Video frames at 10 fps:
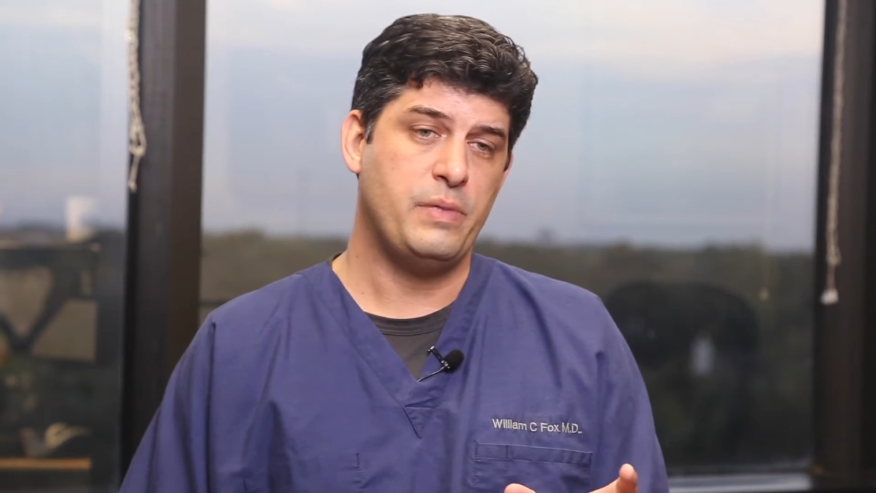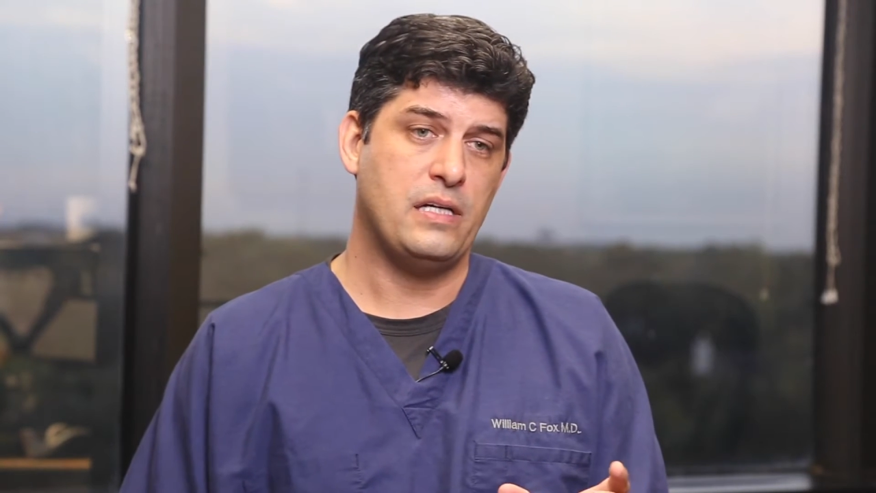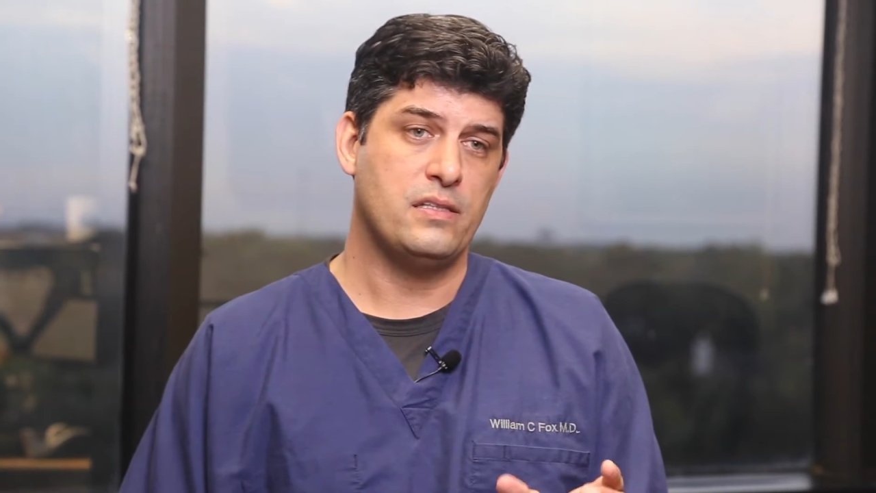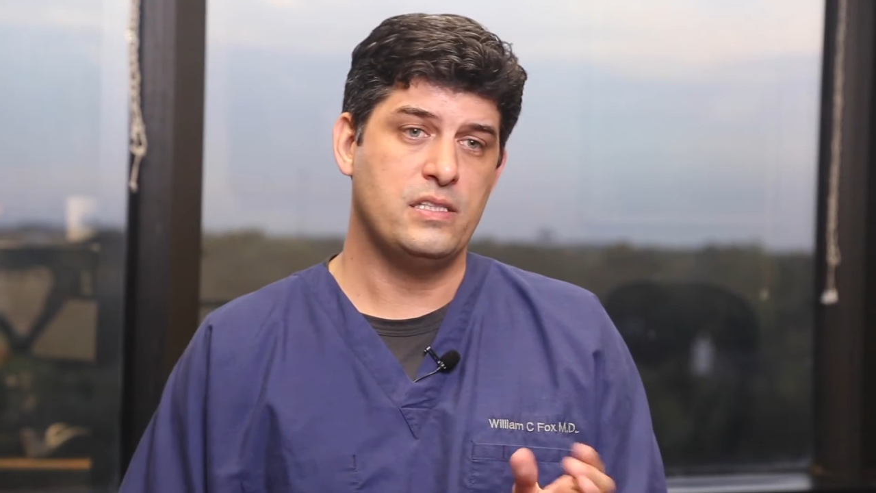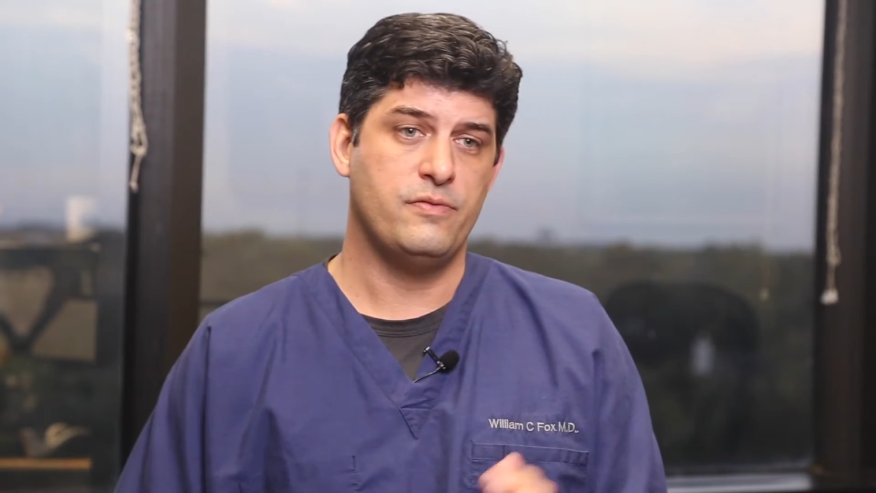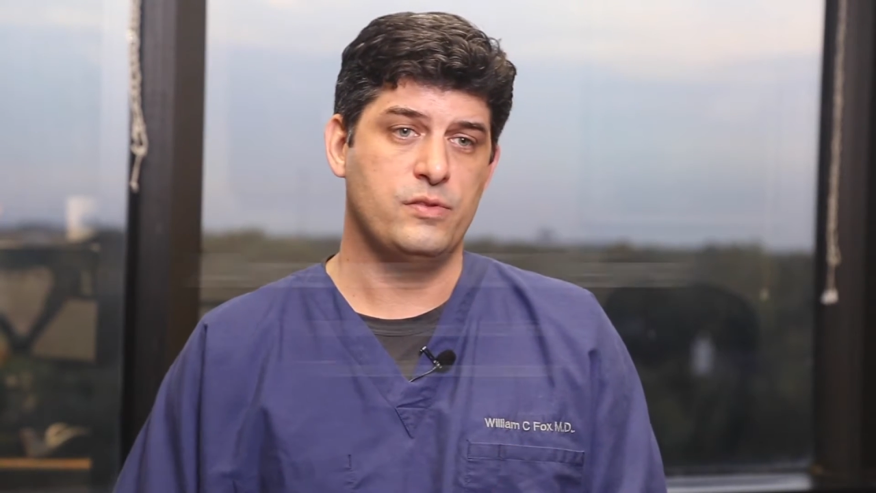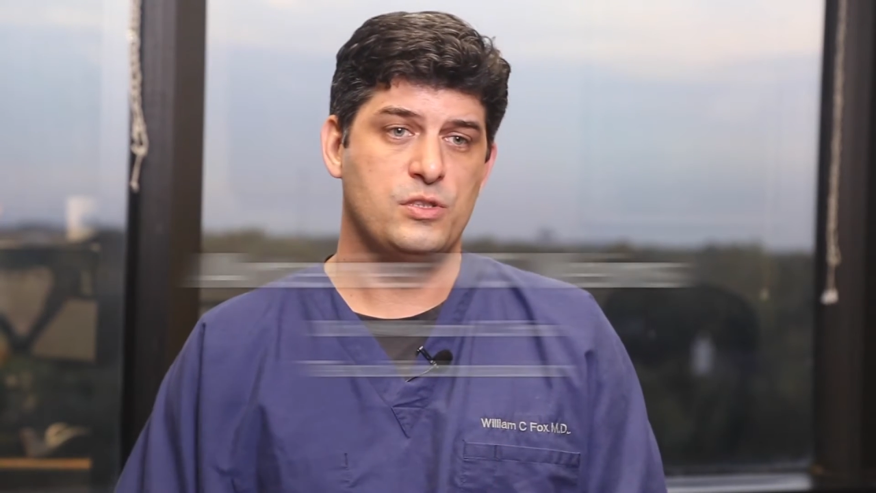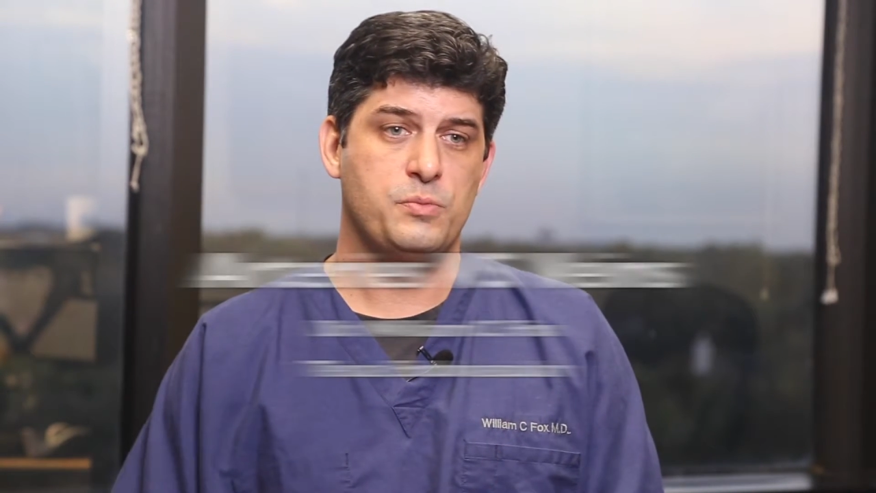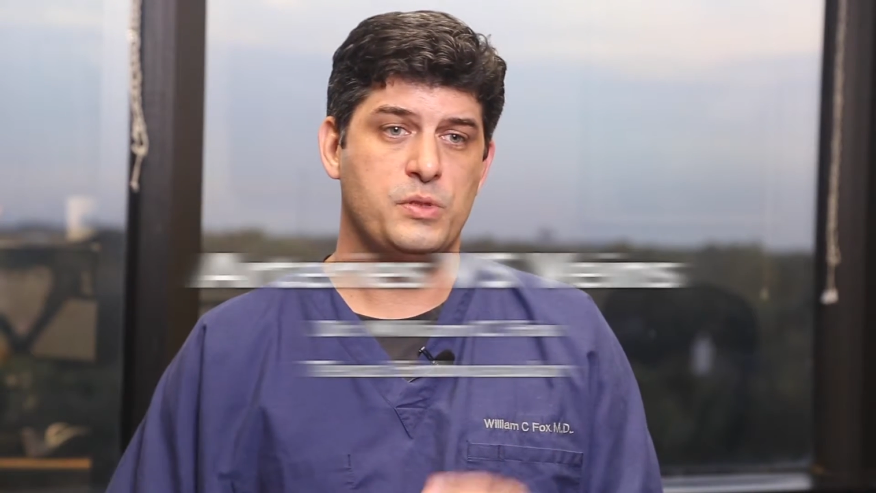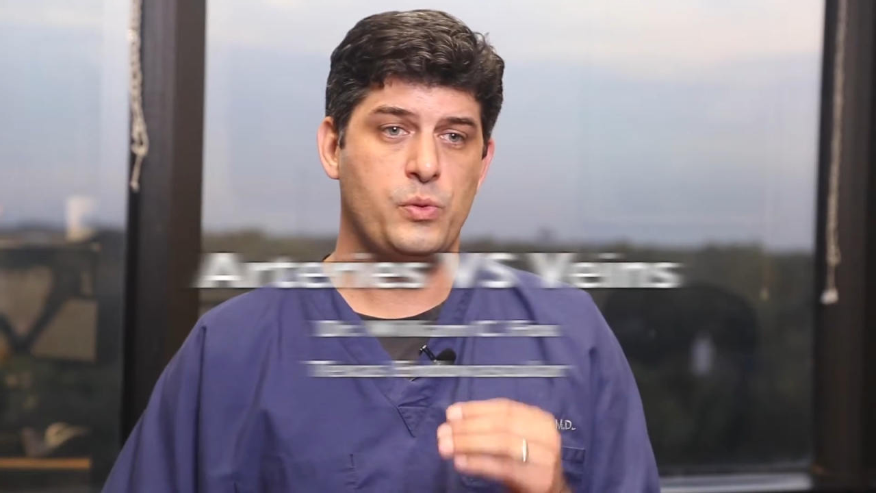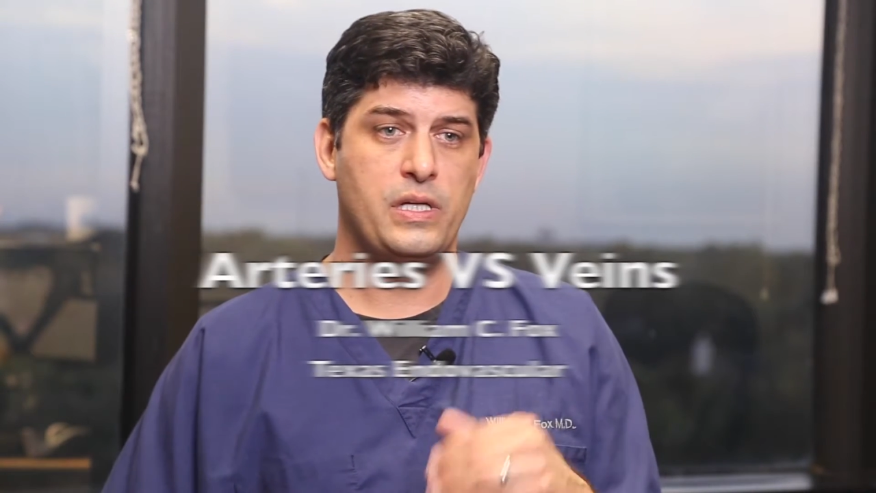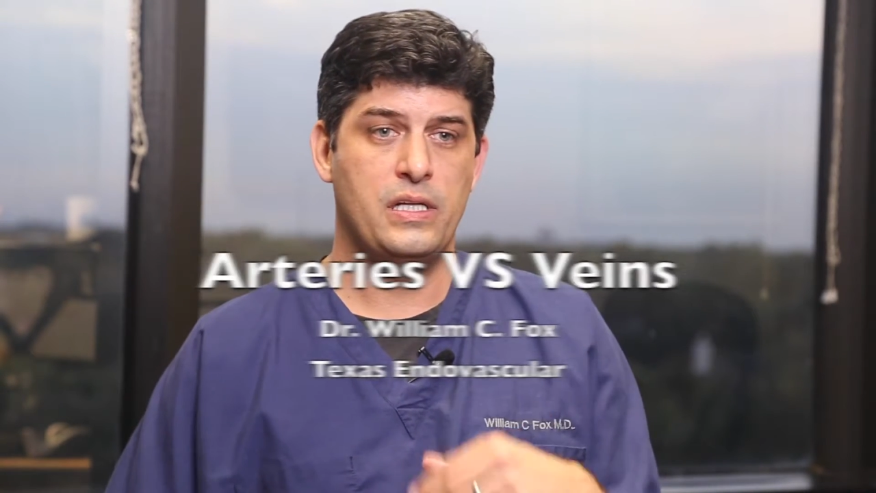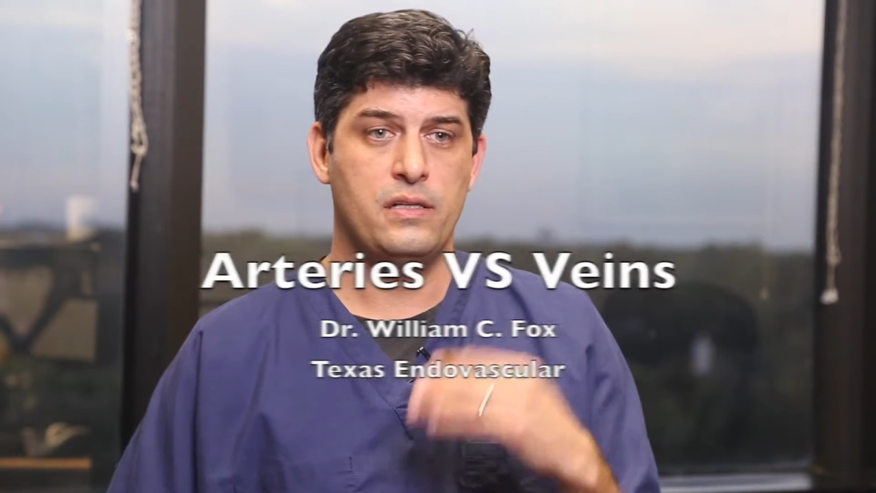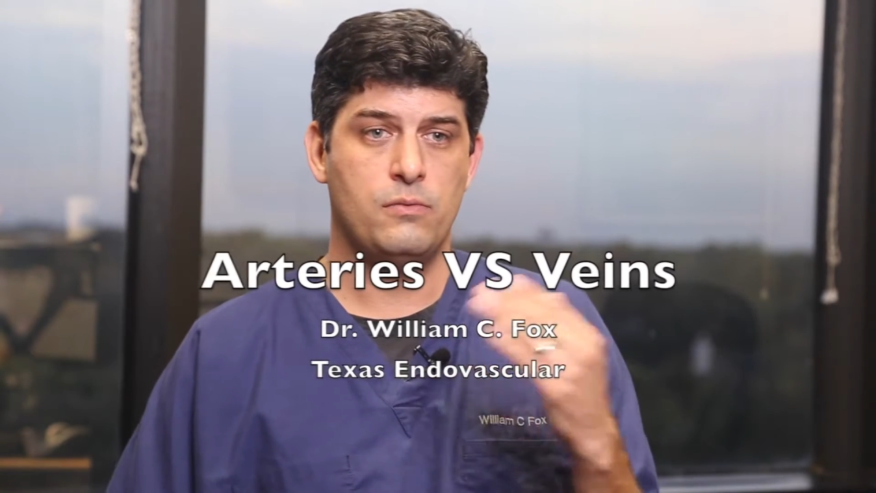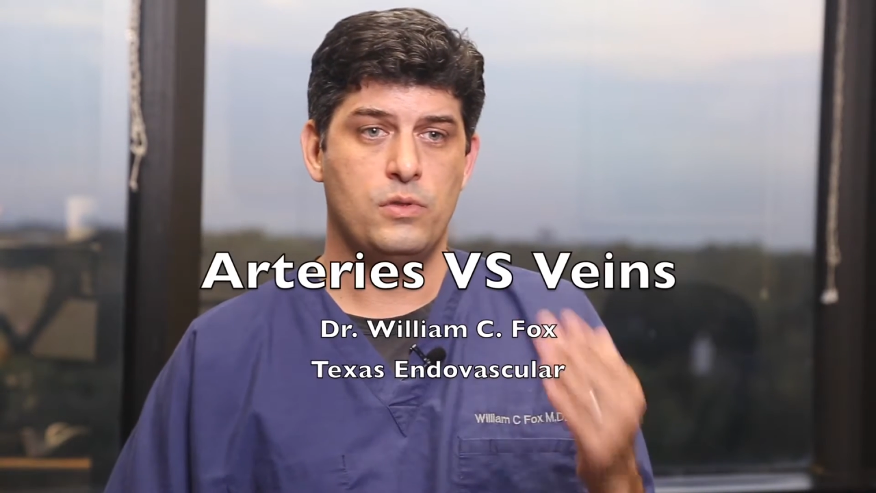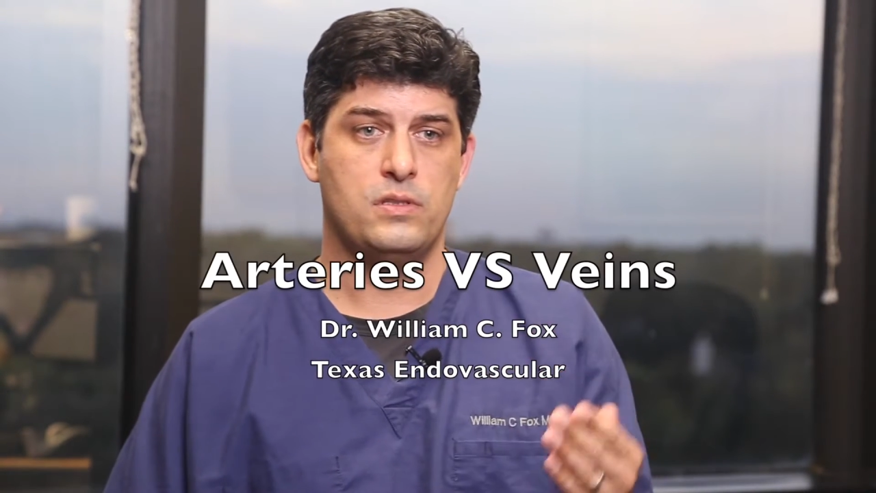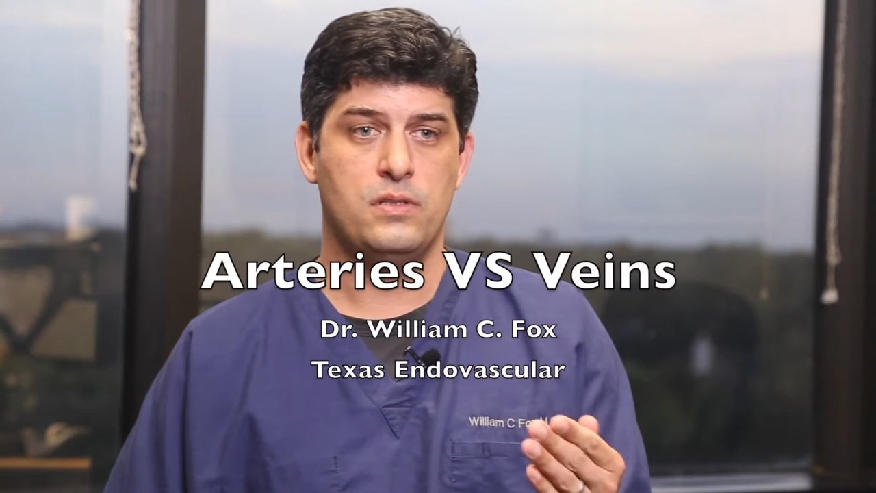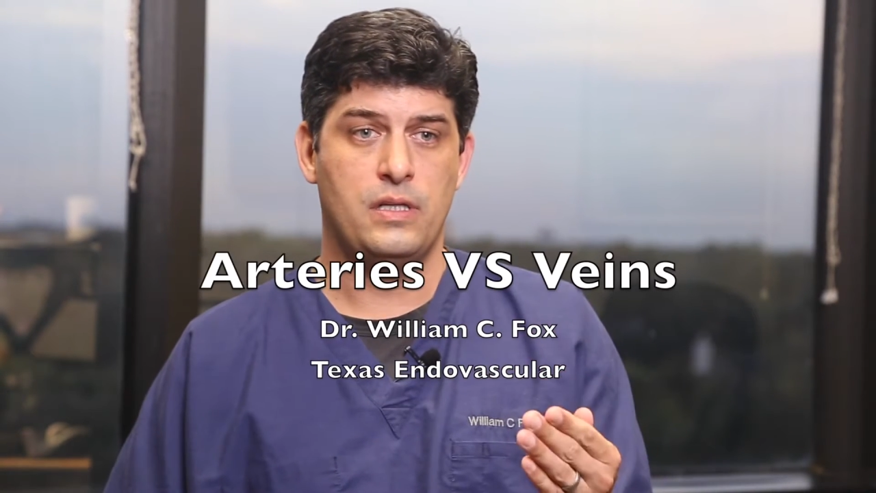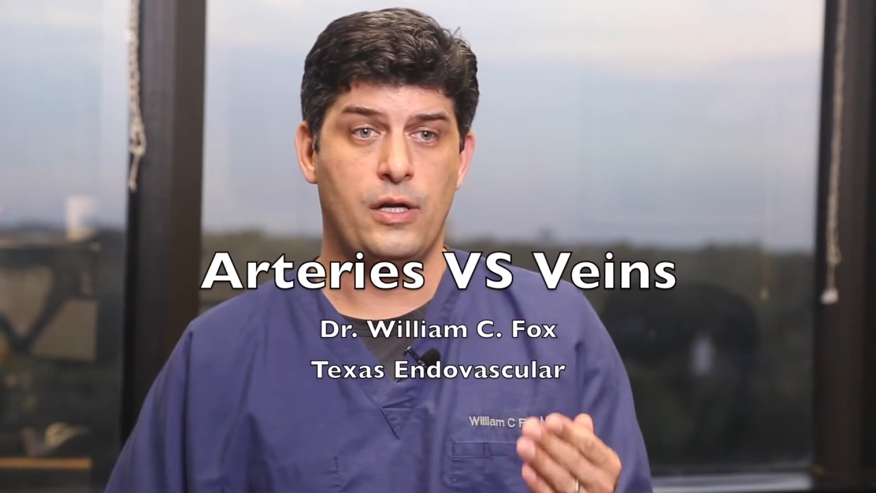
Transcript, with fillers: about the difference between what